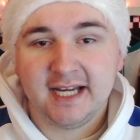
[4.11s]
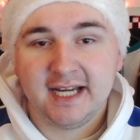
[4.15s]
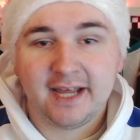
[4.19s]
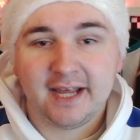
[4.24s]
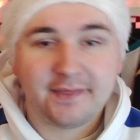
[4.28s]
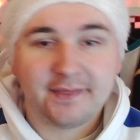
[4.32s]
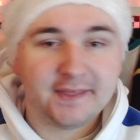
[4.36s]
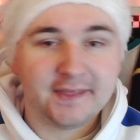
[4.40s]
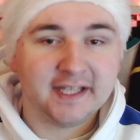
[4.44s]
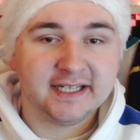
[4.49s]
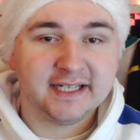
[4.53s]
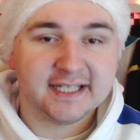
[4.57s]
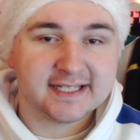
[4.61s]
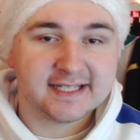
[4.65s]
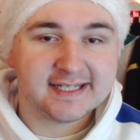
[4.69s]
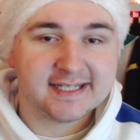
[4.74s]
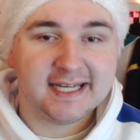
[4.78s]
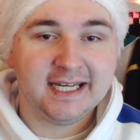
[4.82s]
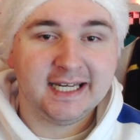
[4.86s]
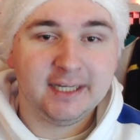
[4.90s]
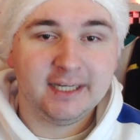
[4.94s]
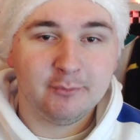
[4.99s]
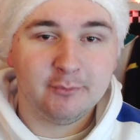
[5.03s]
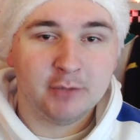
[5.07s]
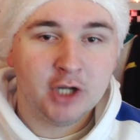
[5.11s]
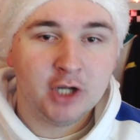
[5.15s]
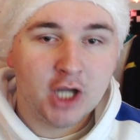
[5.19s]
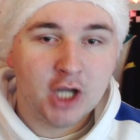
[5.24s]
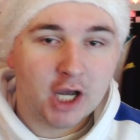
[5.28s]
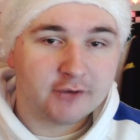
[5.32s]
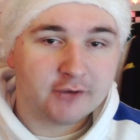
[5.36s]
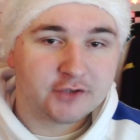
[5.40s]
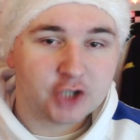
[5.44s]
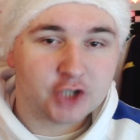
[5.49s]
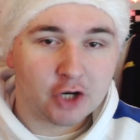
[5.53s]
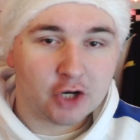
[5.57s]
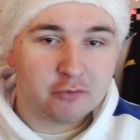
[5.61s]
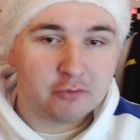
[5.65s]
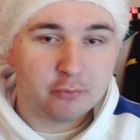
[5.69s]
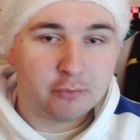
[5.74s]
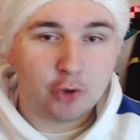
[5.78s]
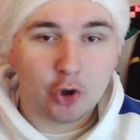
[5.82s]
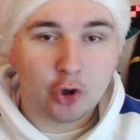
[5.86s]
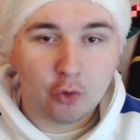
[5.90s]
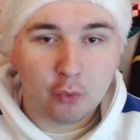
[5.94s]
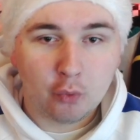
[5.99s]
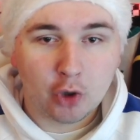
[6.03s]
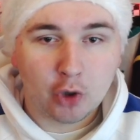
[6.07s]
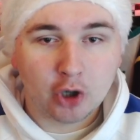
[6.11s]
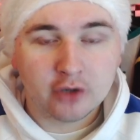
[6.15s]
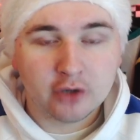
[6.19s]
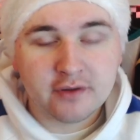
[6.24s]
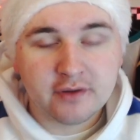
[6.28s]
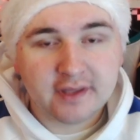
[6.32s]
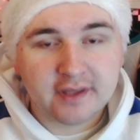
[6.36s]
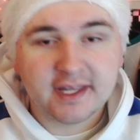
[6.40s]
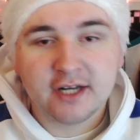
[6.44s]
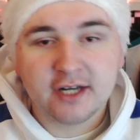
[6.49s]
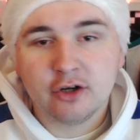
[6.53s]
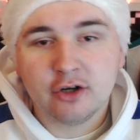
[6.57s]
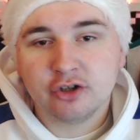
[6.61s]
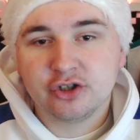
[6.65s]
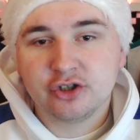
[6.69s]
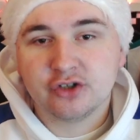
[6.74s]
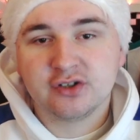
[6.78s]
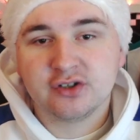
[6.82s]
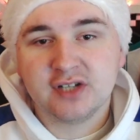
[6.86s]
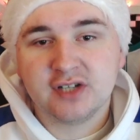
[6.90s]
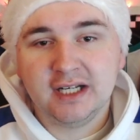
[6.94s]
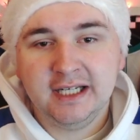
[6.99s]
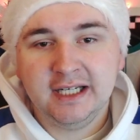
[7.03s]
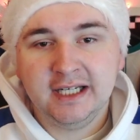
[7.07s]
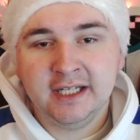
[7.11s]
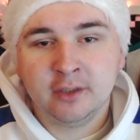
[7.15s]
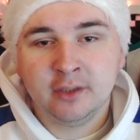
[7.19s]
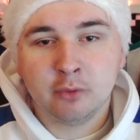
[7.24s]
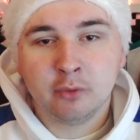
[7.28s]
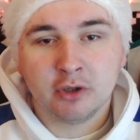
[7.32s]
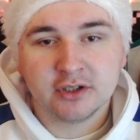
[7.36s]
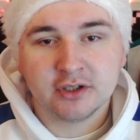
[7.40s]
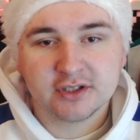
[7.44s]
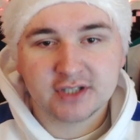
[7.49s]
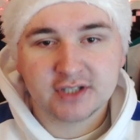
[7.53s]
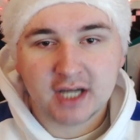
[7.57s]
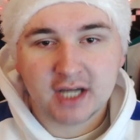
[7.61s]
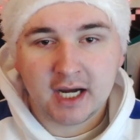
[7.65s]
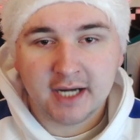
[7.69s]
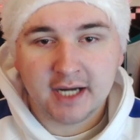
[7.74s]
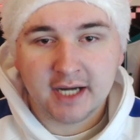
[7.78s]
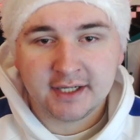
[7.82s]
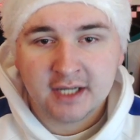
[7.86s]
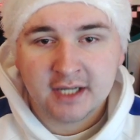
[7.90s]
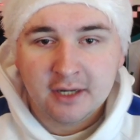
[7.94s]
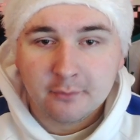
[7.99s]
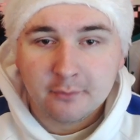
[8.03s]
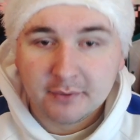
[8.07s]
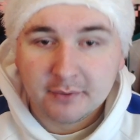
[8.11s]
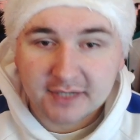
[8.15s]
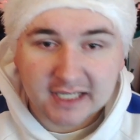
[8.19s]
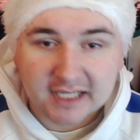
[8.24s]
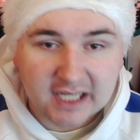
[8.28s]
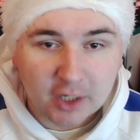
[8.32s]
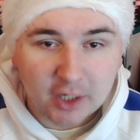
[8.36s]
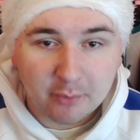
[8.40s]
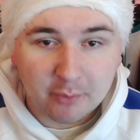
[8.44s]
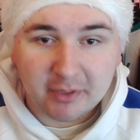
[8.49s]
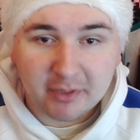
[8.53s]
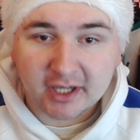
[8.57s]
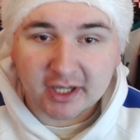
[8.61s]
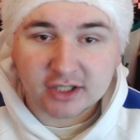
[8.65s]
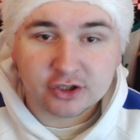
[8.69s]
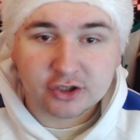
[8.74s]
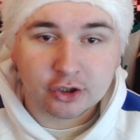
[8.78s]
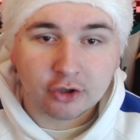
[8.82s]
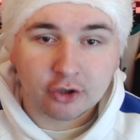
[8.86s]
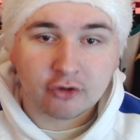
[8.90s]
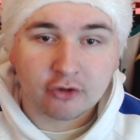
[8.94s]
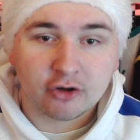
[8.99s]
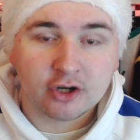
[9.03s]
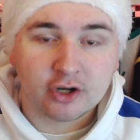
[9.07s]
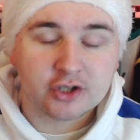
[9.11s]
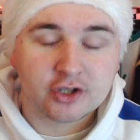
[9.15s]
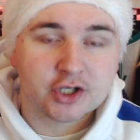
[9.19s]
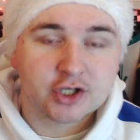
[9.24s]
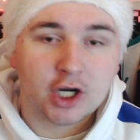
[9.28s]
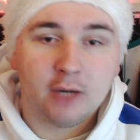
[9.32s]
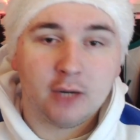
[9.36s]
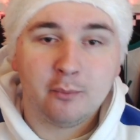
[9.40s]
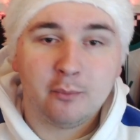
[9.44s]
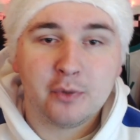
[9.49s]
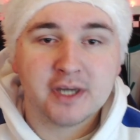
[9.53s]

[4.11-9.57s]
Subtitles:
I think the team have shown Paul Warne that they're not just a League One side with a little bit of sugar on top.